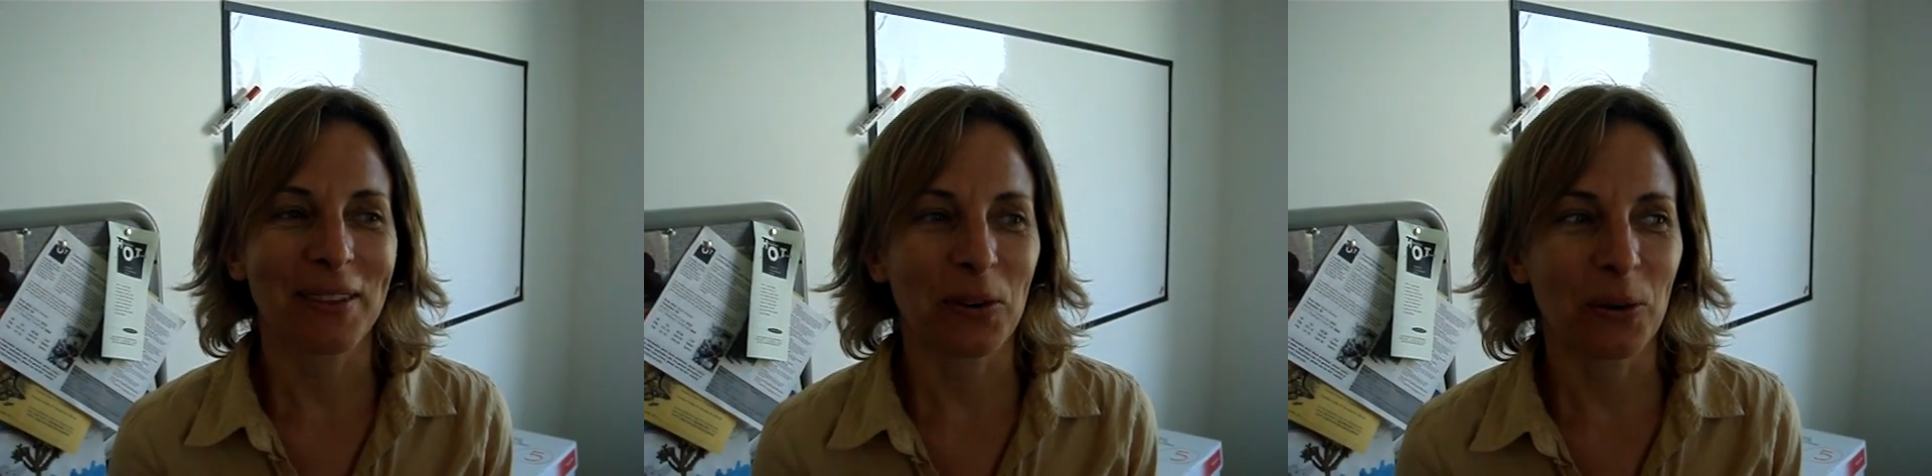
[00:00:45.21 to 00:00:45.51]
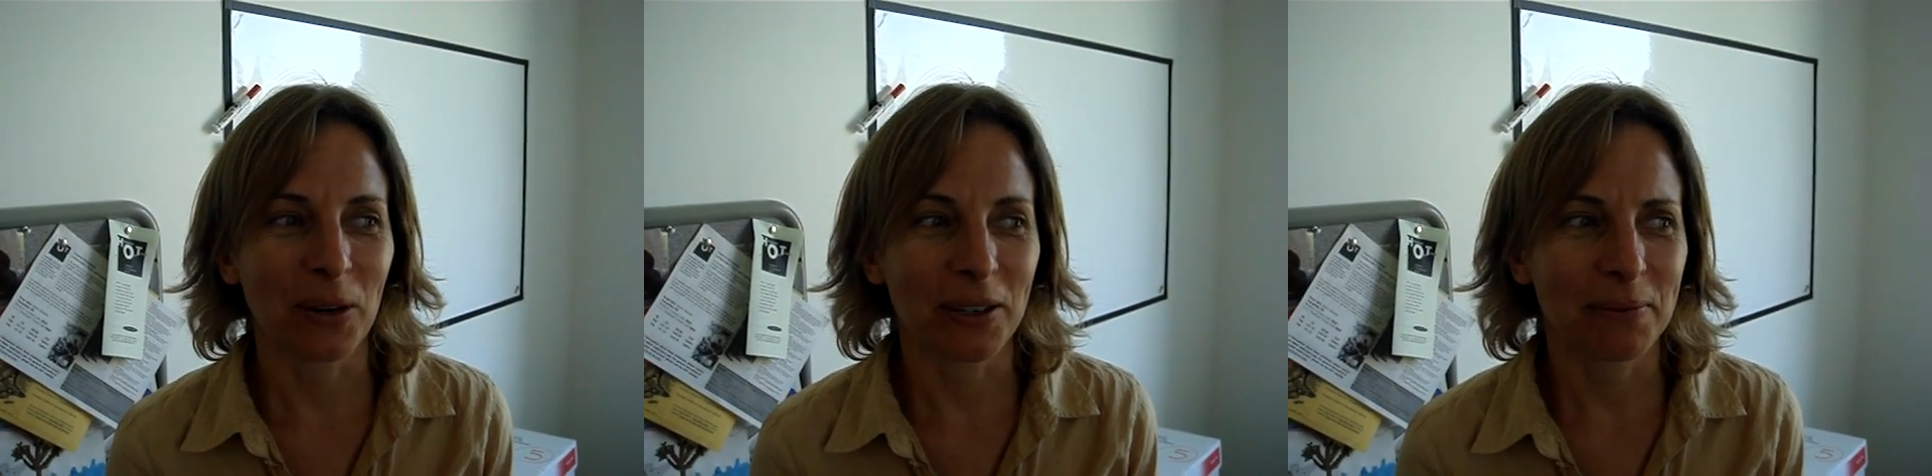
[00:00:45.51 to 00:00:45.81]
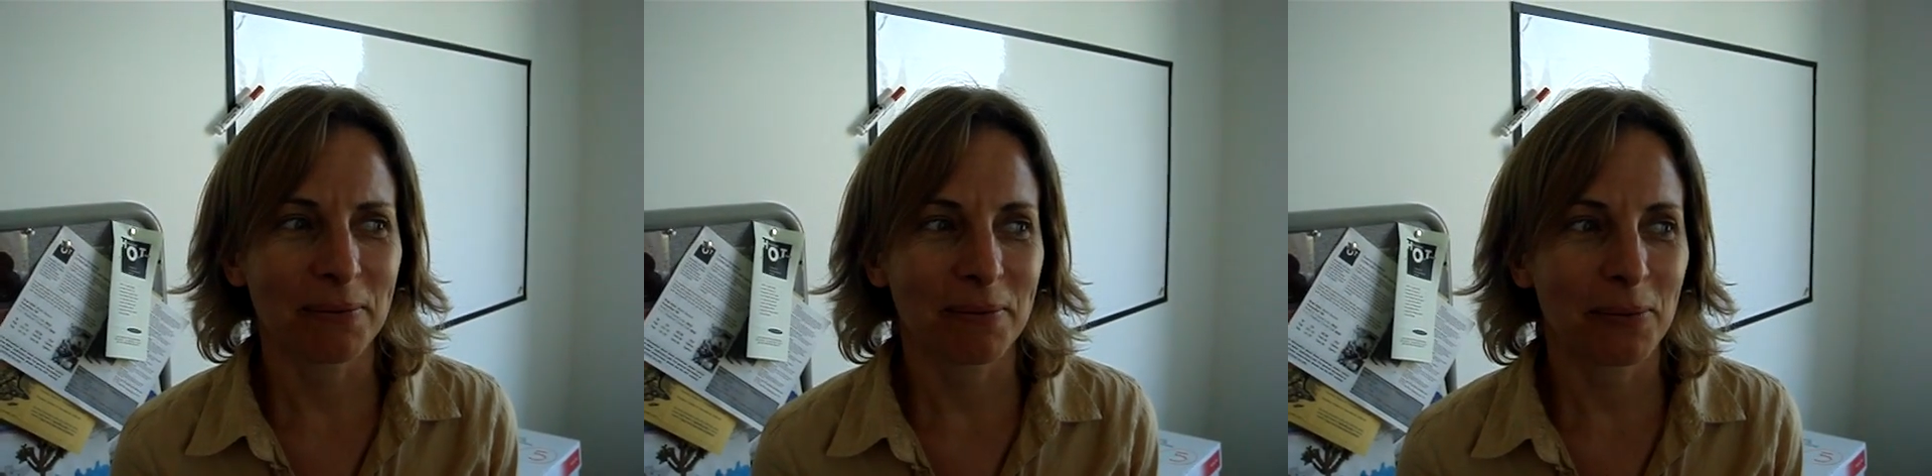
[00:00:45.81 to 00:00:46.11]

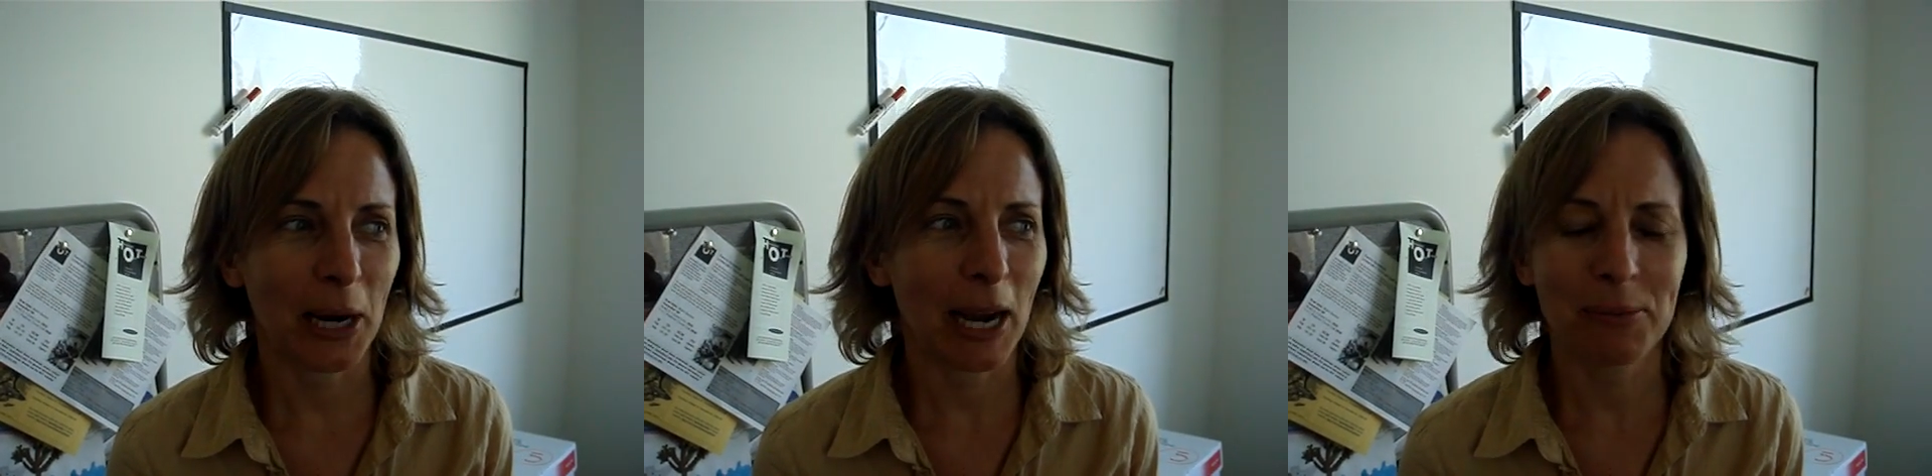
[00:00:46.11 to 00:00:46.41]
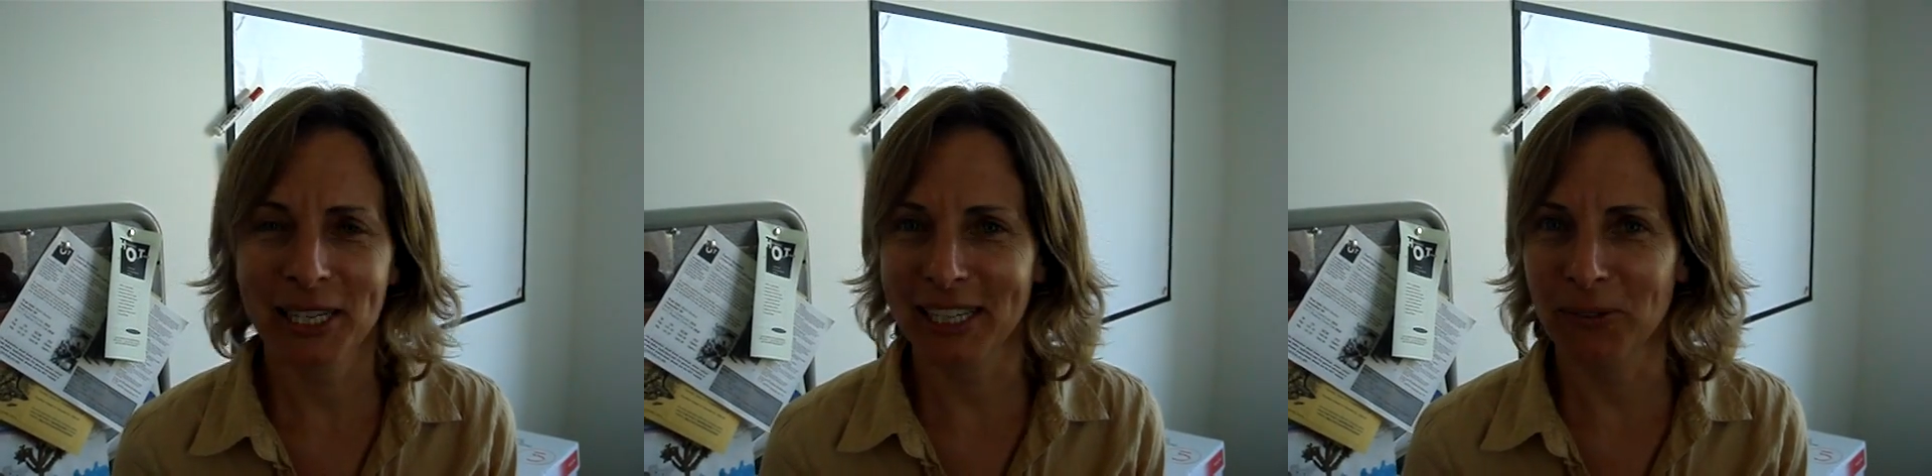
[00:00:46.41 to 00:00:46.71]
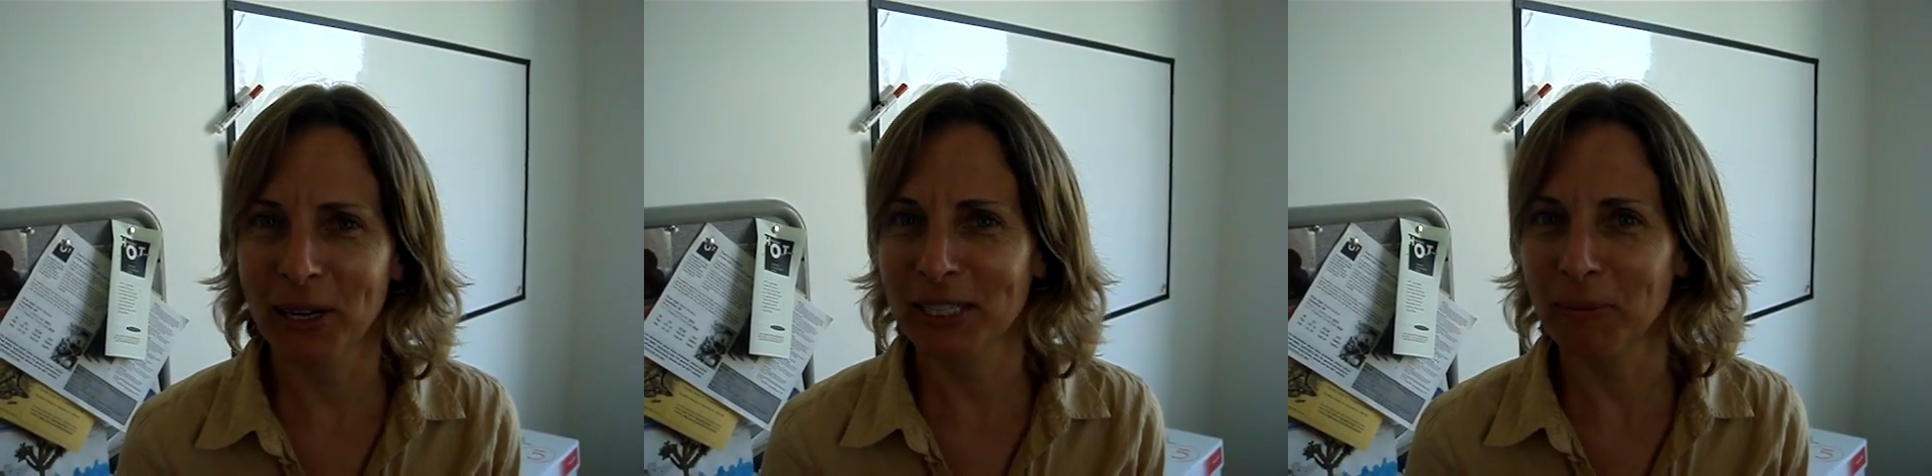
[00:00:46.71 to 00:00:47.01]
or perhaps I could
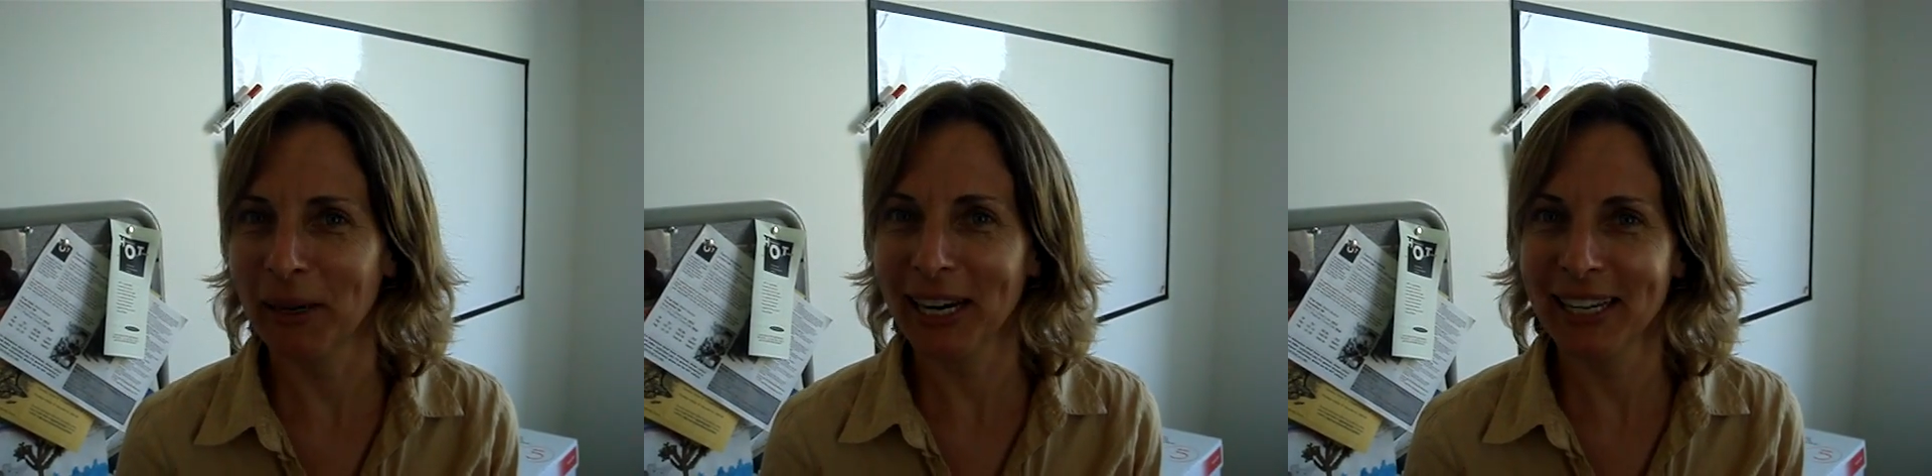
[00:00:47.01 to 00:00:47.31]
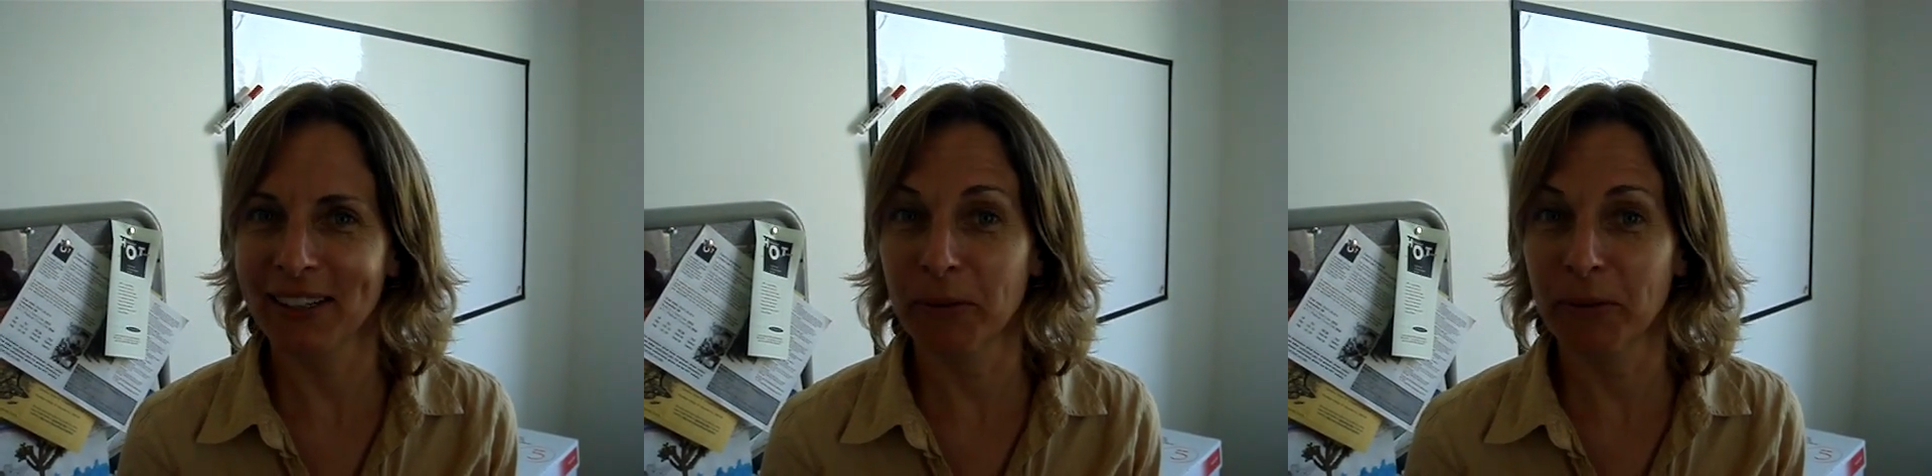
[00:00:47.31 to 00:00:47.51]
rent a bike